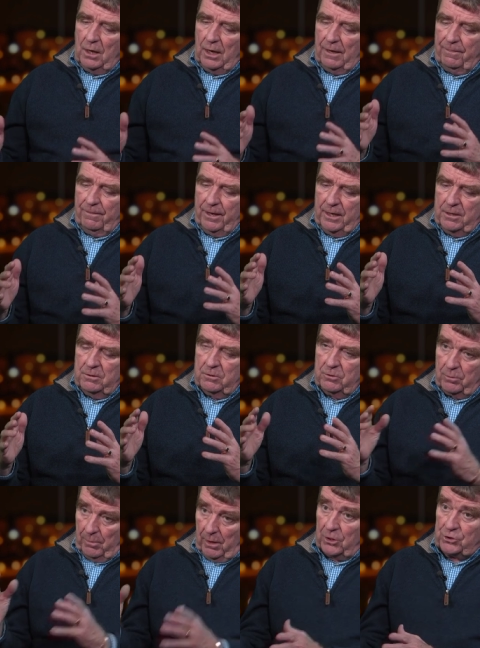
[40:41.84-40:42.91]
And then
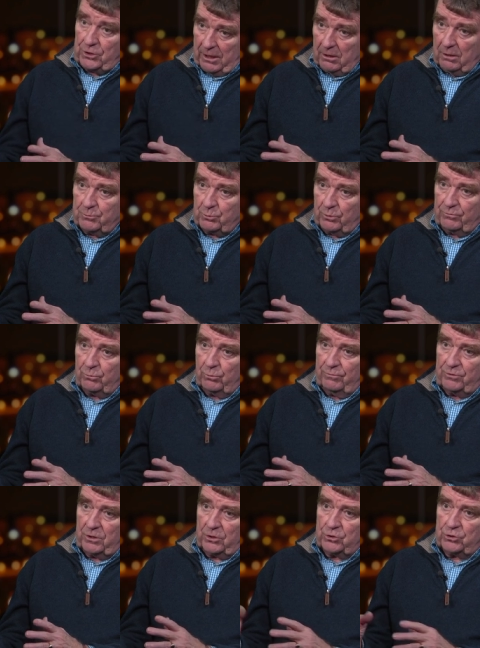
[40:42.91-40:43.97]
the Marsh Arabs we've,
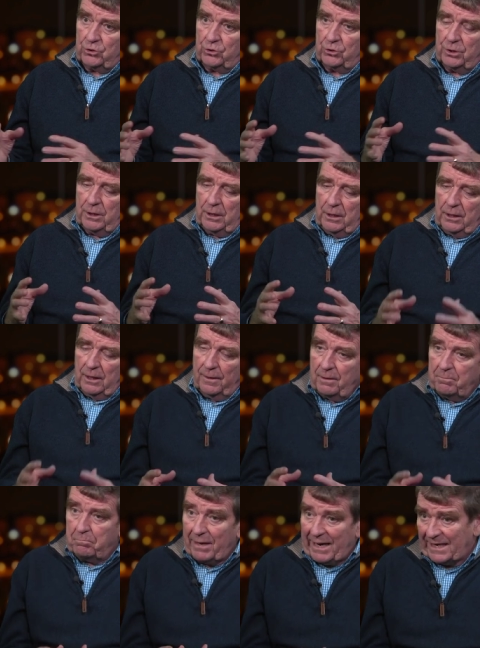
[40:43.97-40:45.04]
we've touched on. And
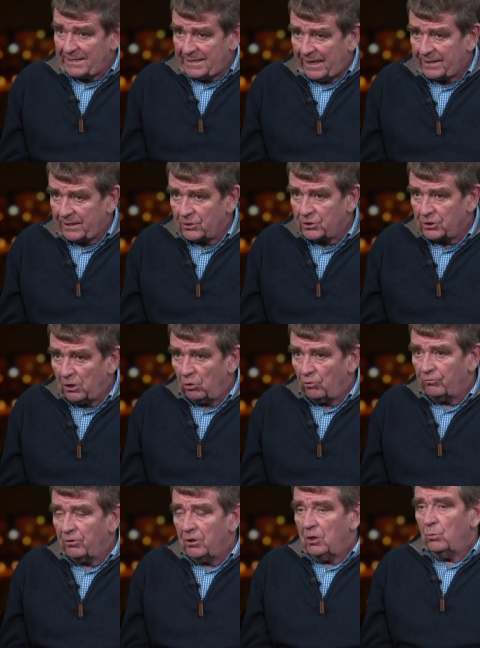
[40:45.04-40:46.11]
then Baghdad
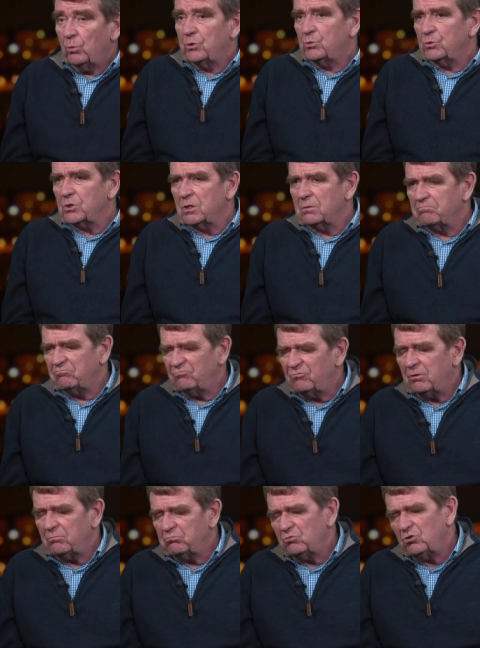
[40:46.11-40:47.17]
itself, which was
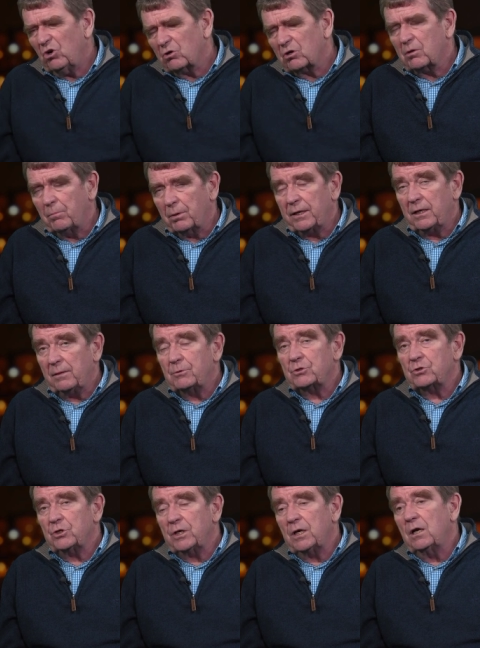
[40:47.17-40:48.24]
not completely, but
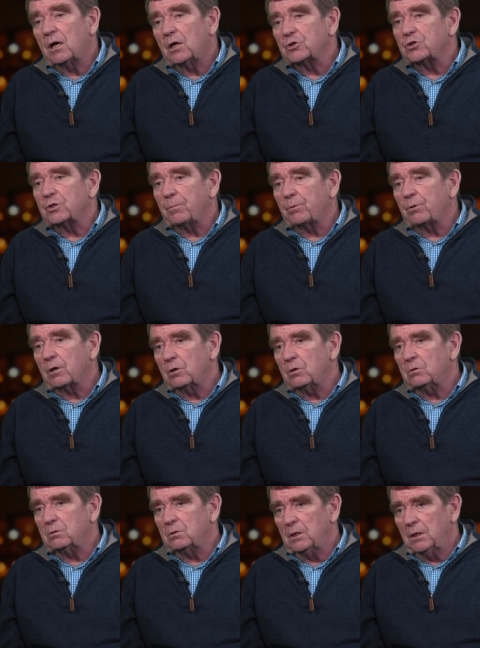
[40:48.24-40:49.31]
certainly largely
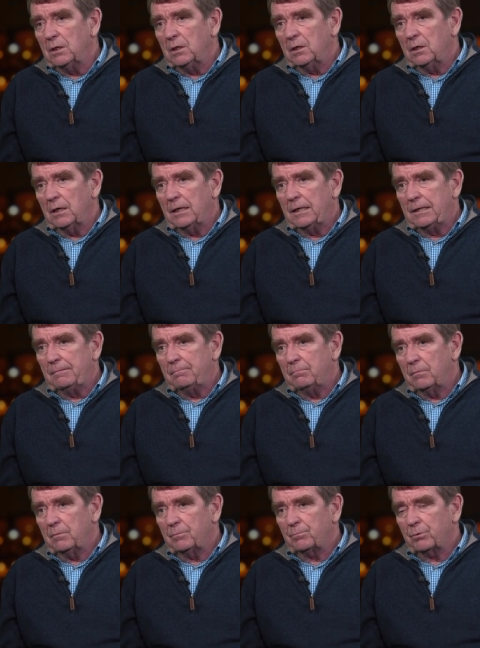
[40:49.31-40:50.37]
pro
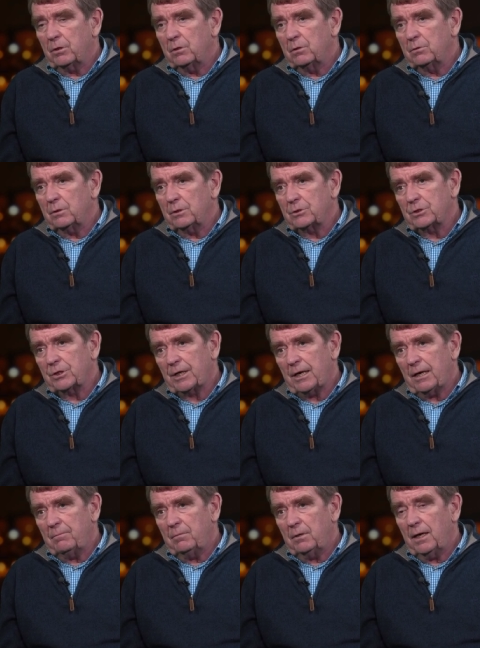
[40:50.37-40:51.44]
um, pro
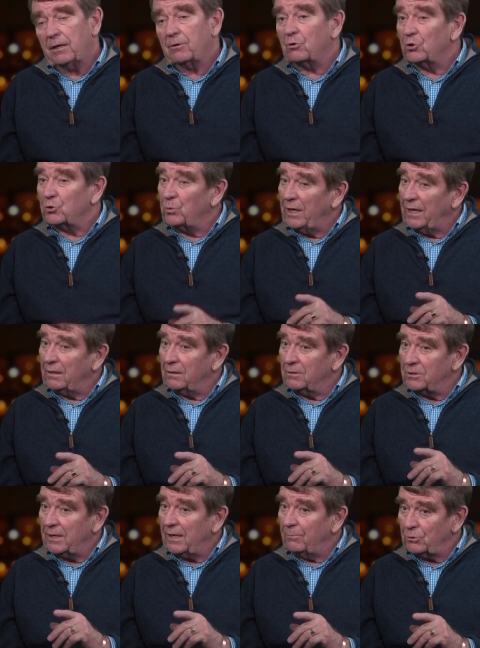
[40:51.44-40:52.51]
Saddam. And of course, we had,
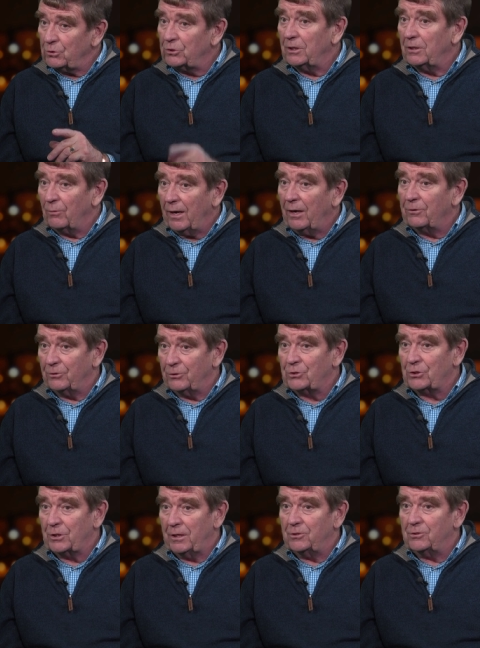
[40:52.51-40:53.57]
Saddam was still around at this
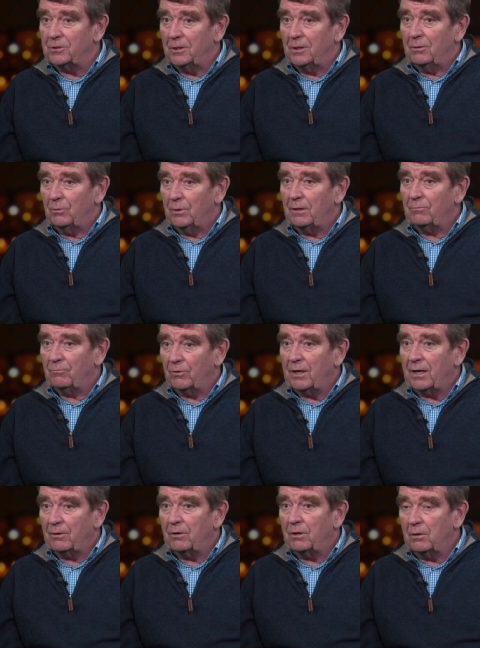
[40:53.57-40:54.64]
stage. We hadn't, they
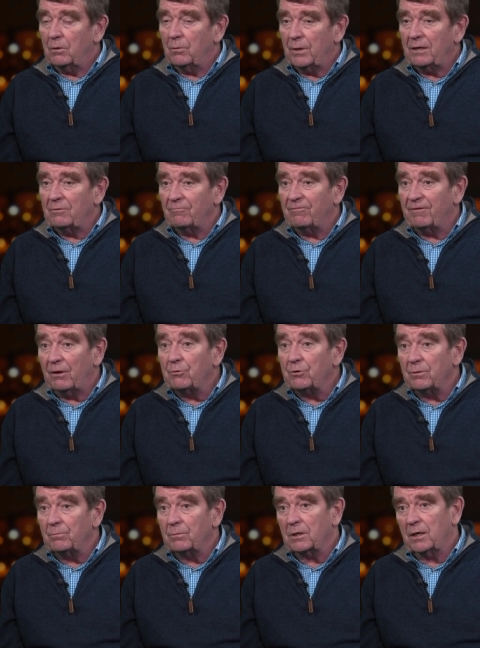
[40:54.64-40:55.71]
hadn't, you know, we hadn't found
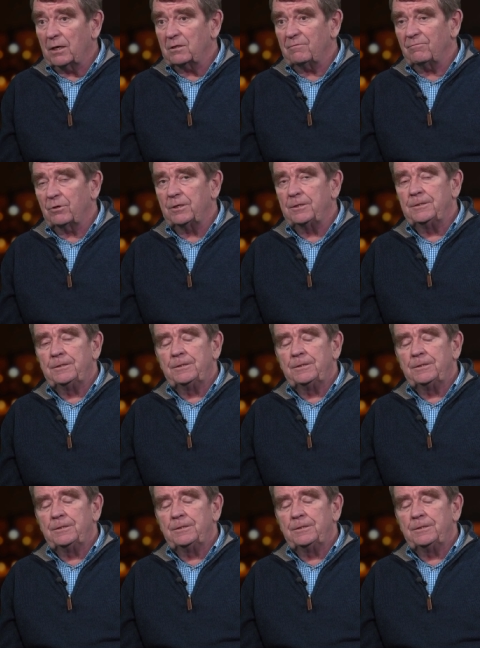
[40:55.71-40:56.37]
him collectively.